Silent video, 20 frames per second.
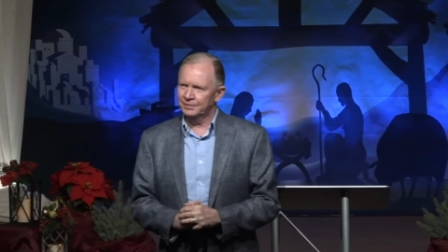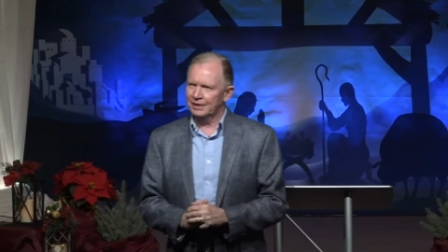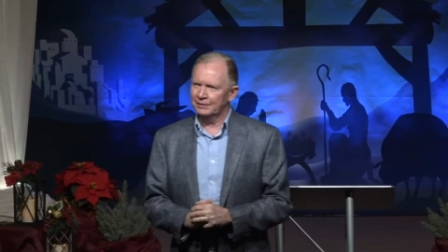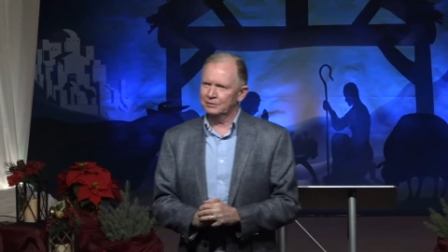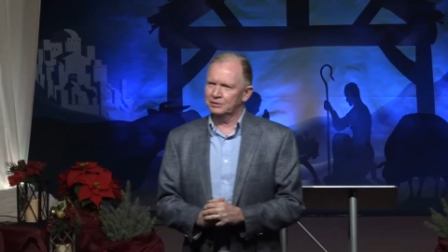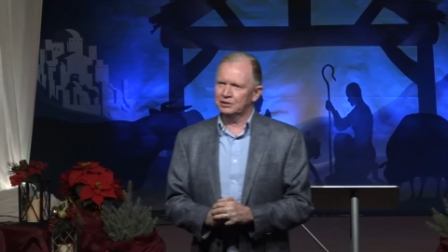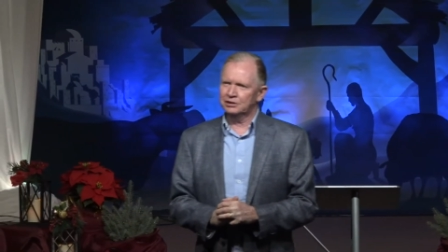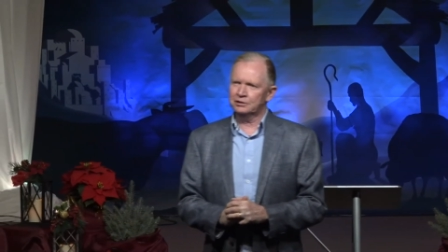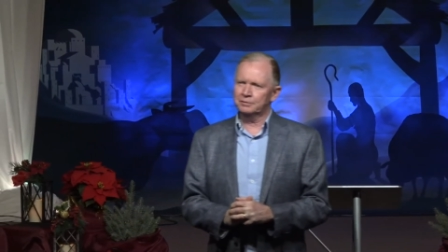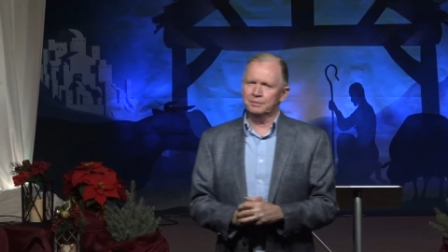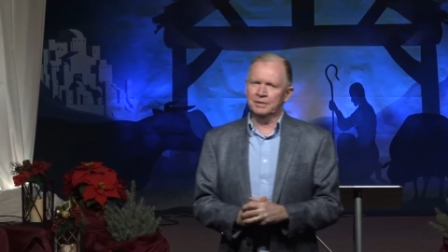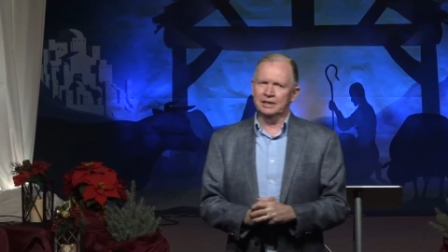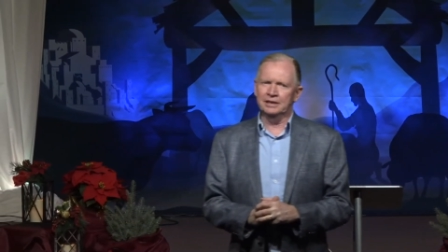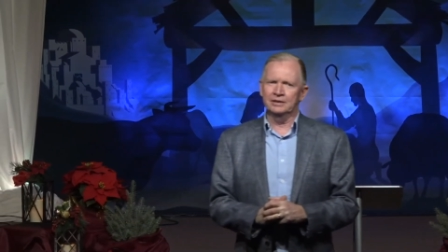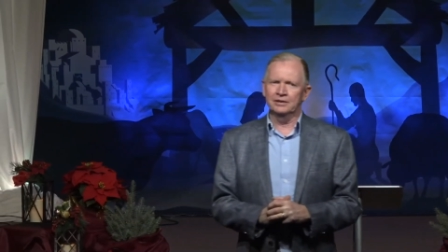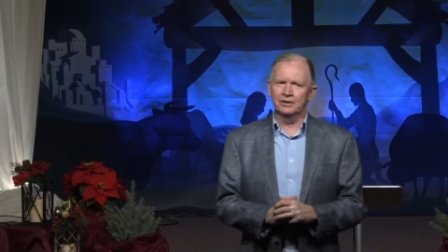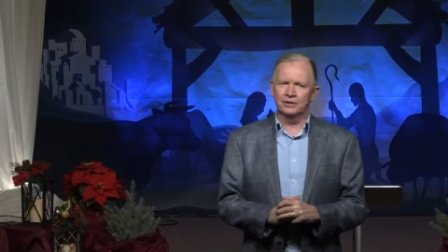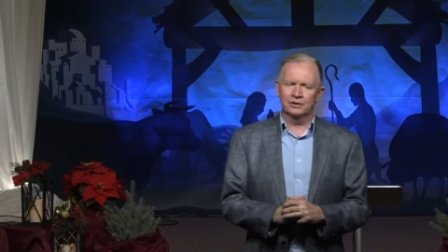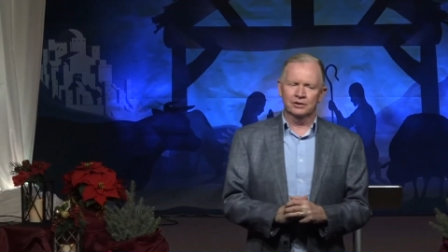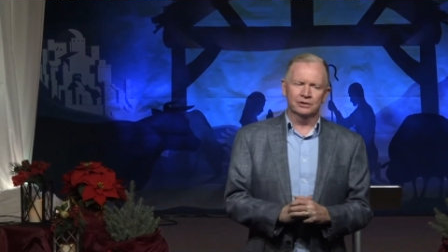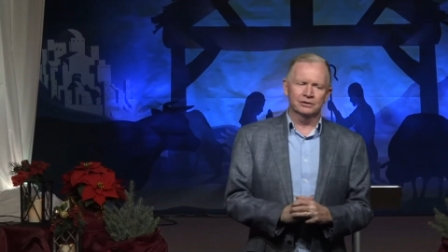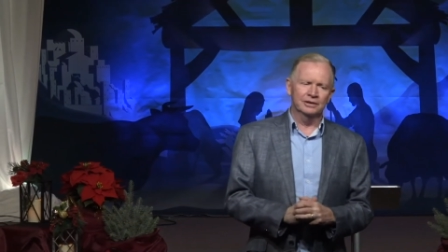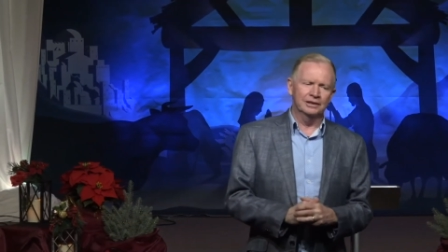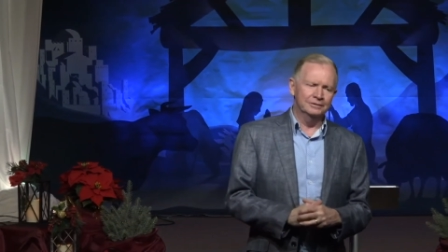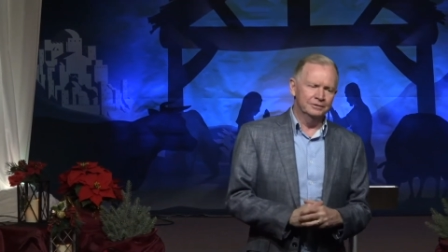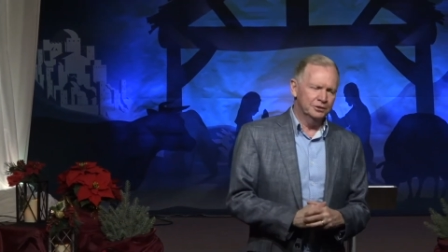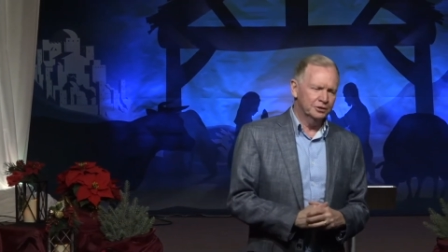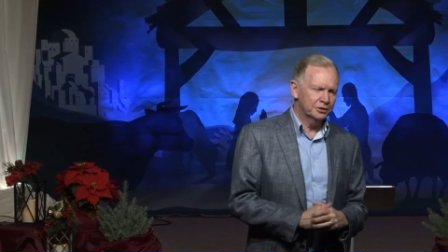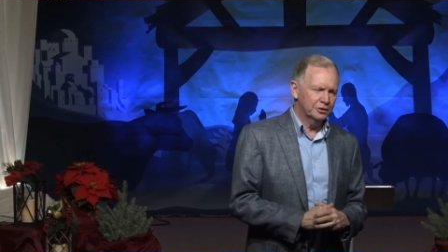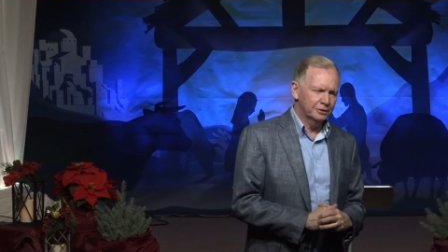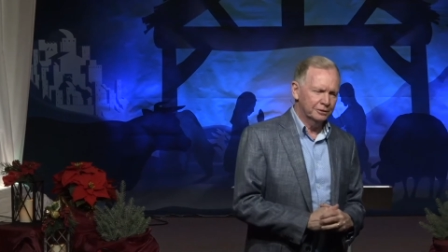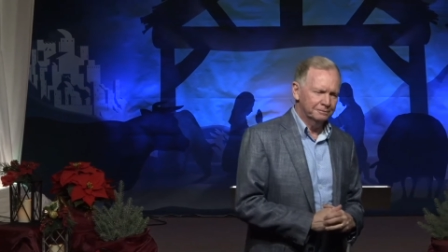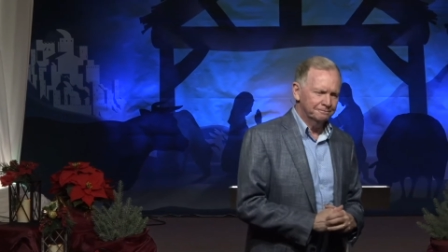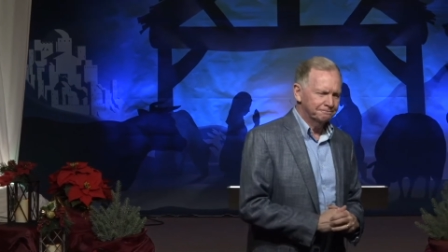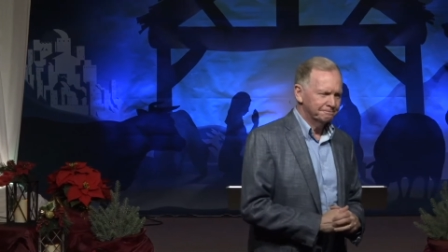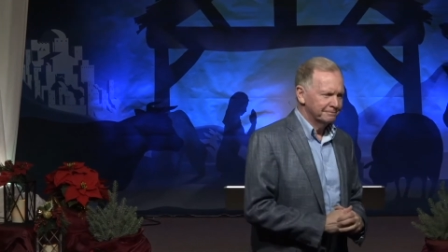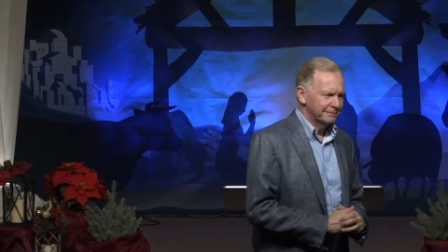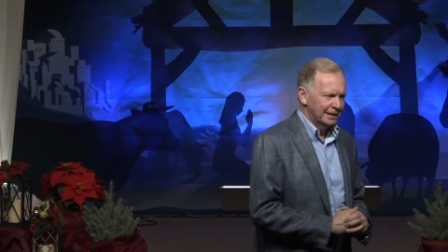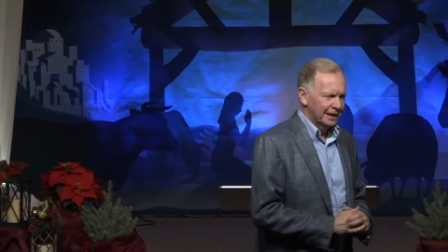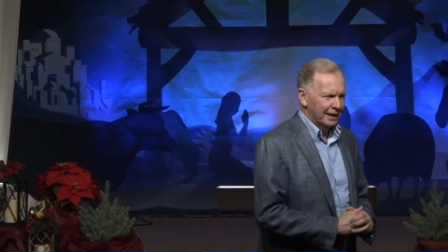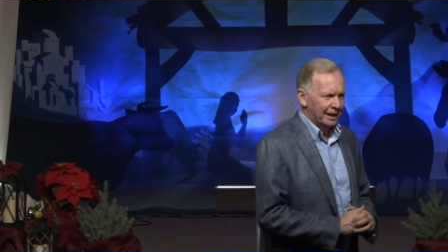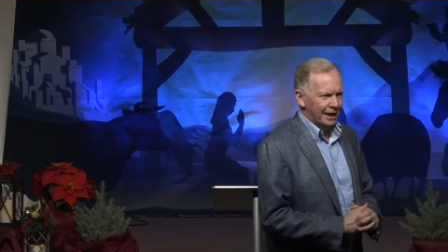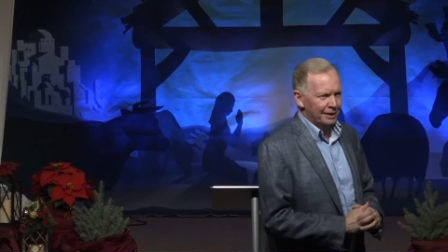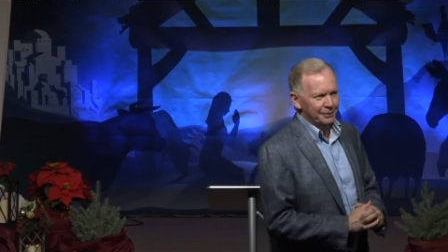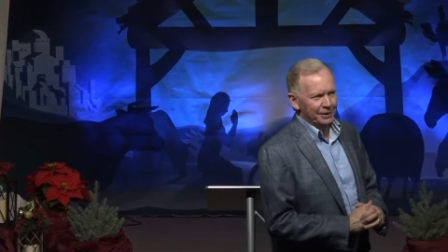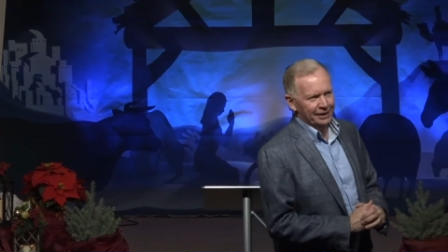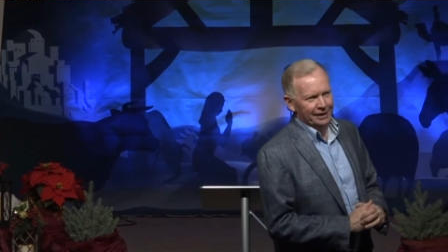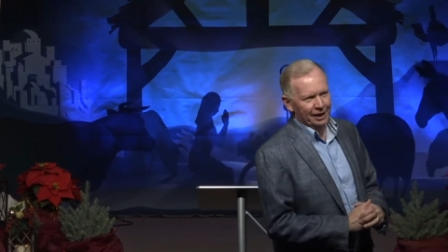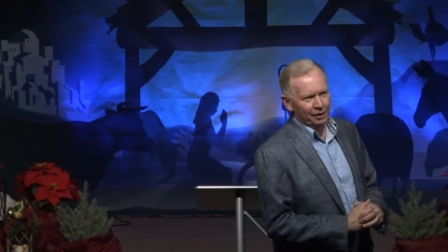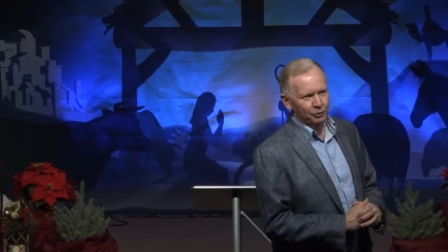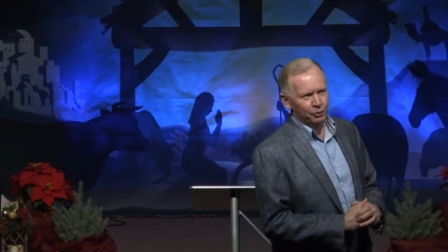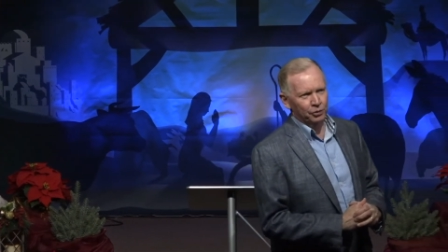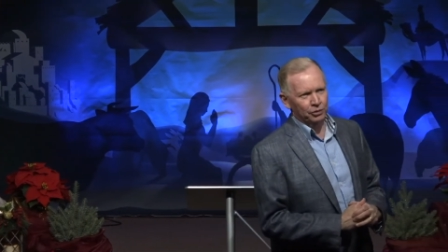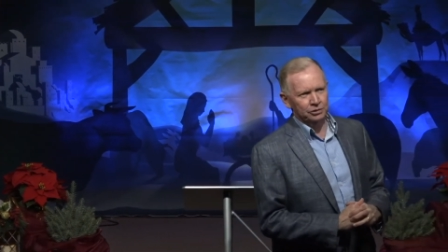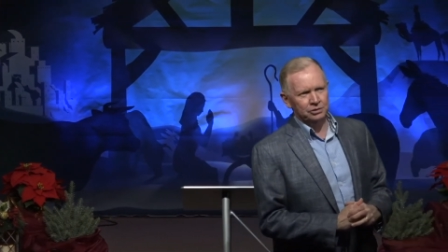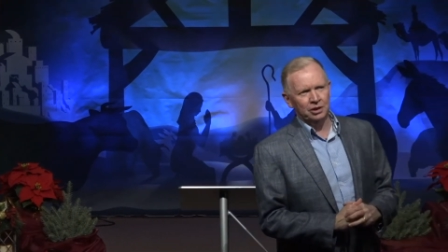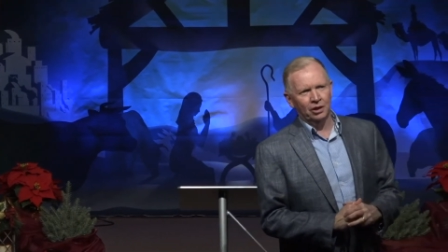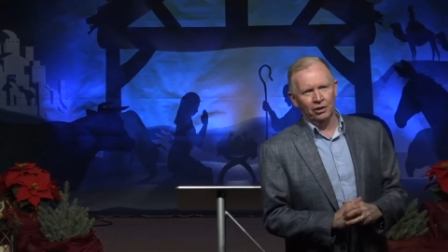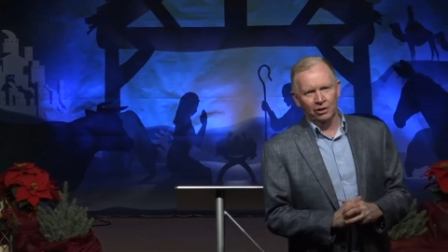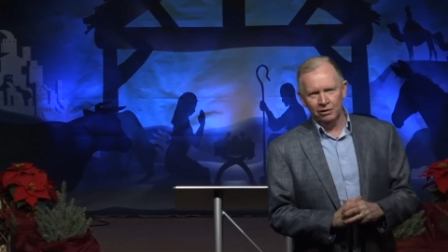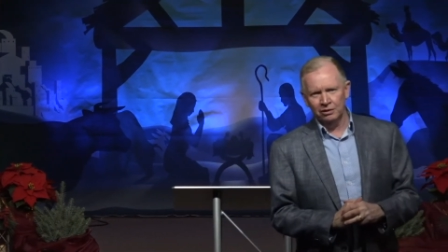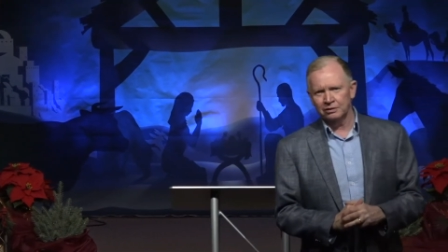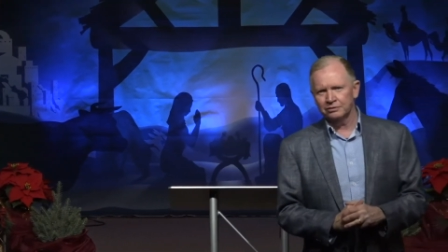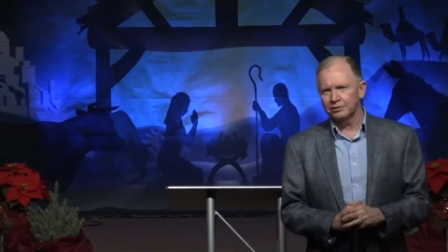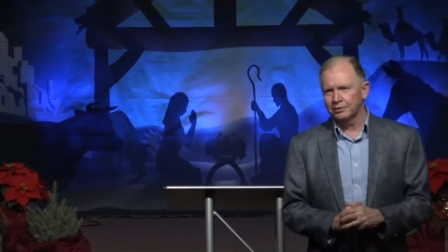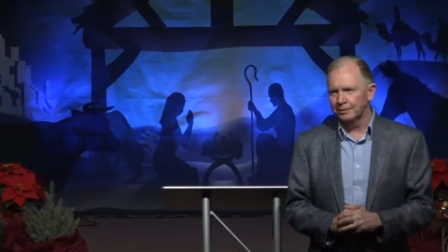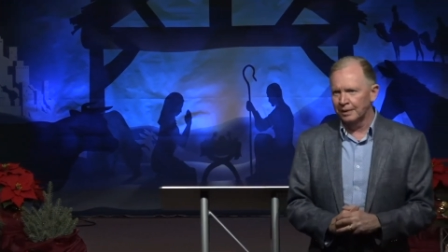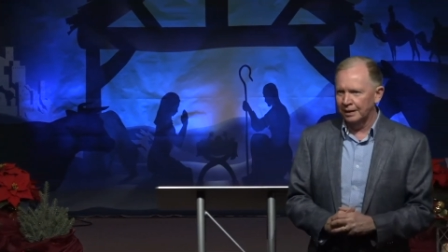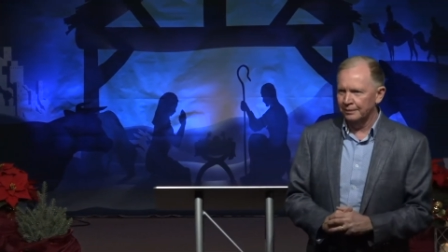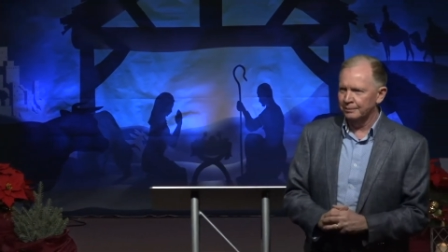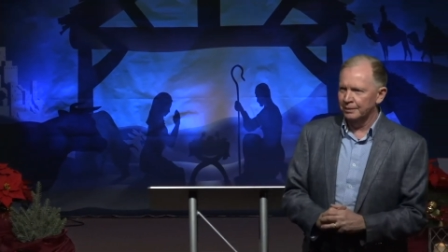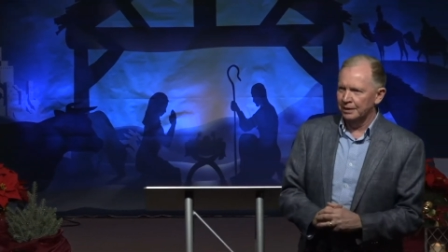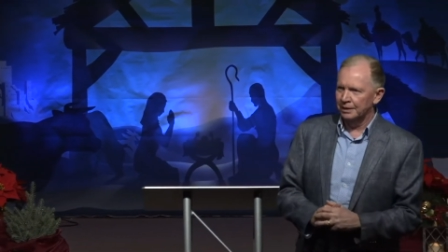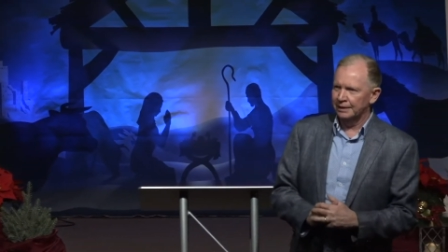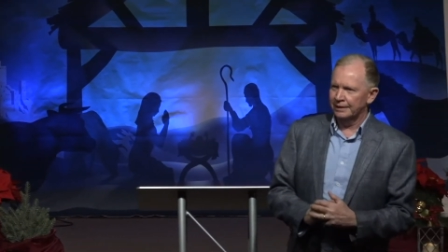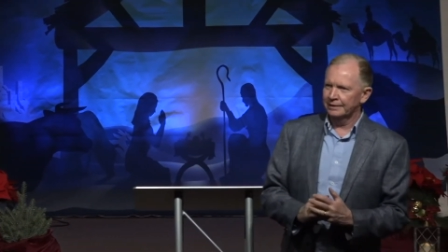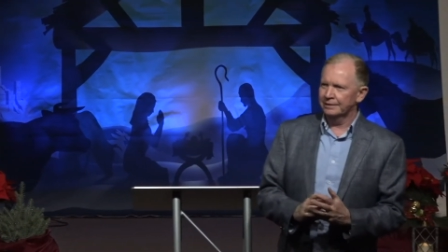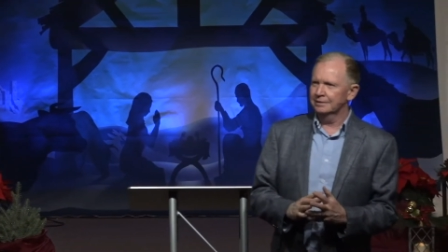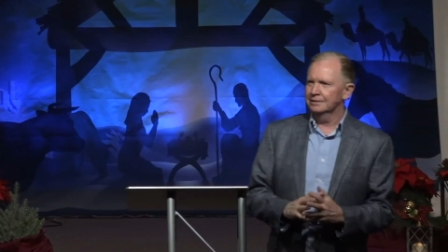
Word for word: It was just me and her, and so, I mean, I worked hard for my money.